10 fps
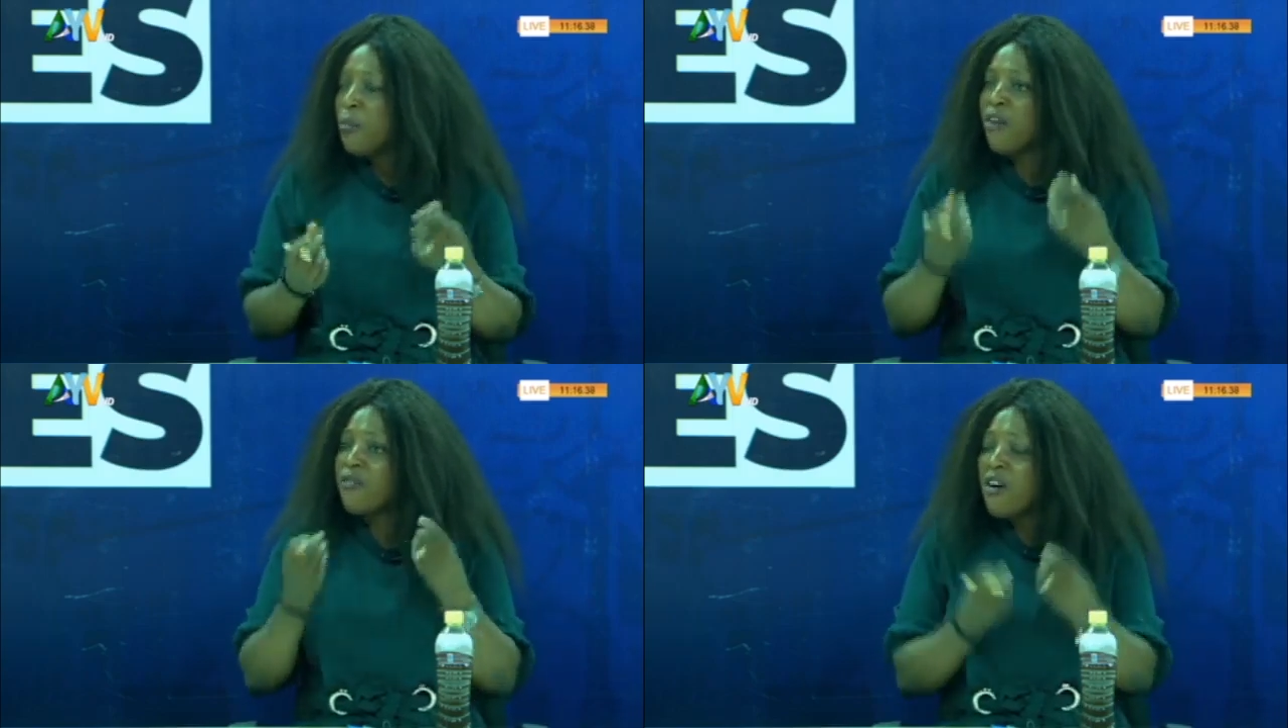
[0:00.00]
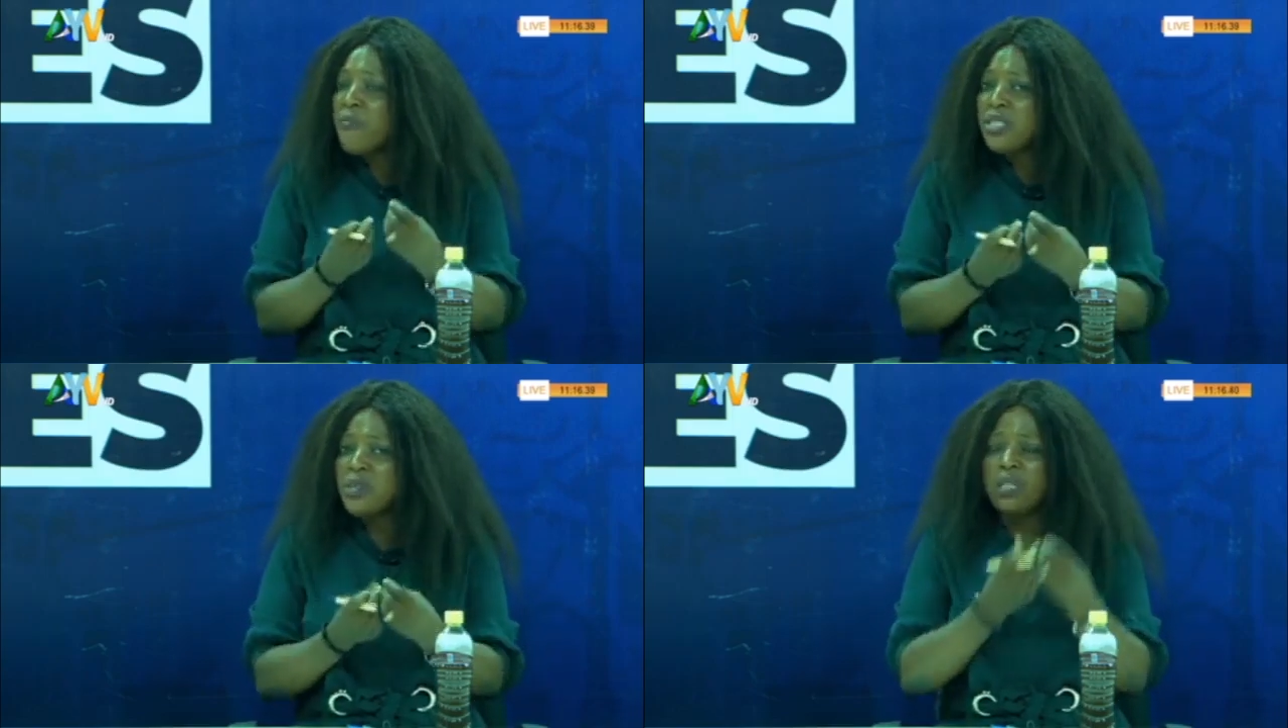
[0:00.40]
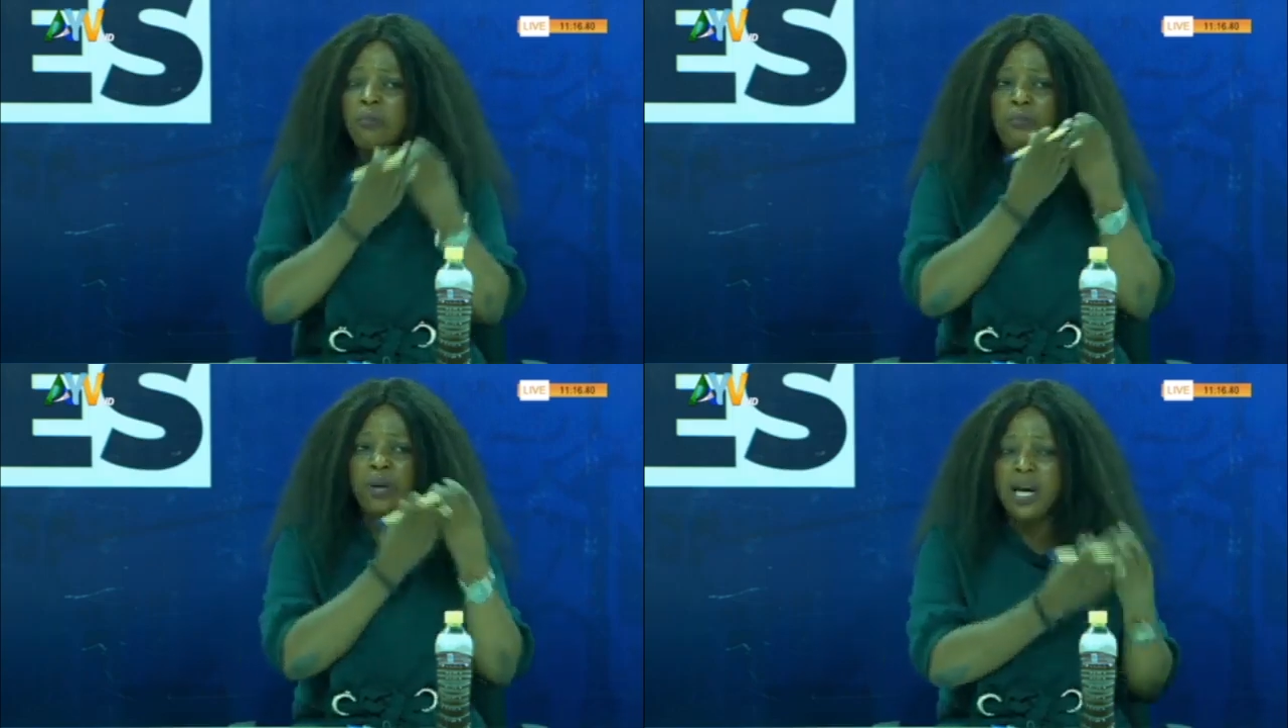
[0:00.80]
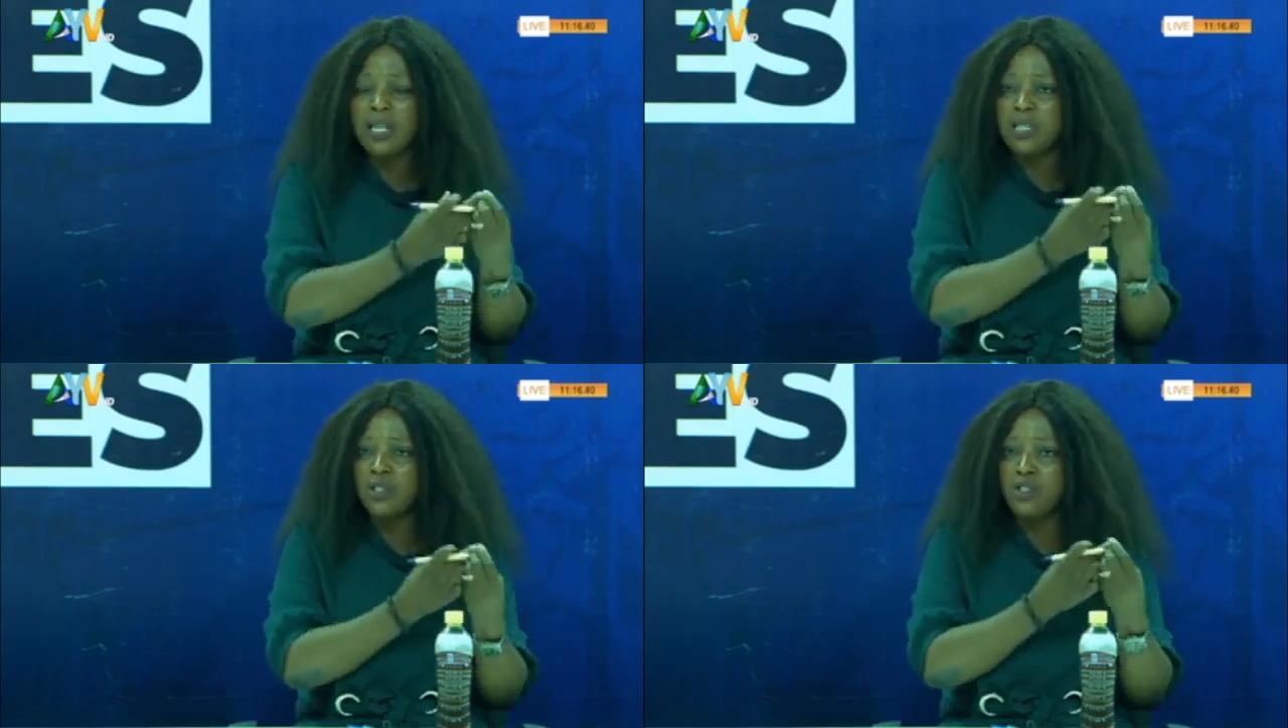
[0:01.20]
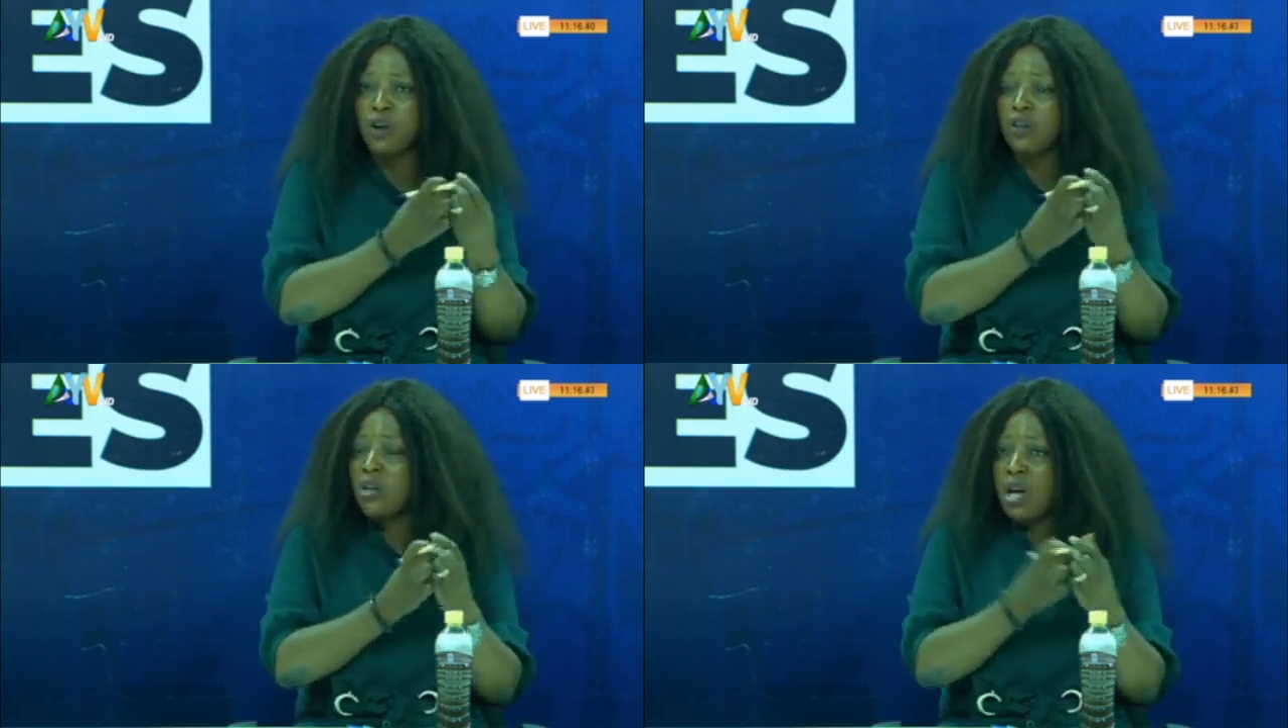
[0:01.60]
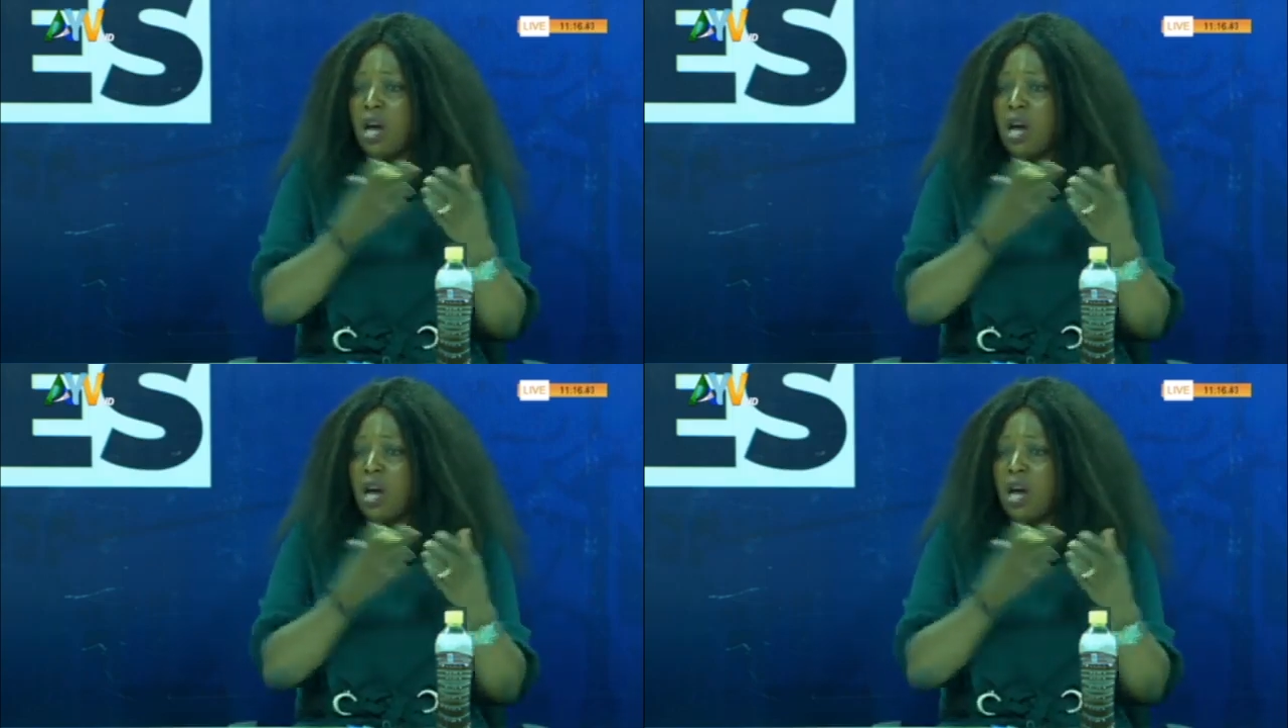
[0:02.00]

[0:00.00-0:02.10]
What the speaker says: But if government so they pay attention,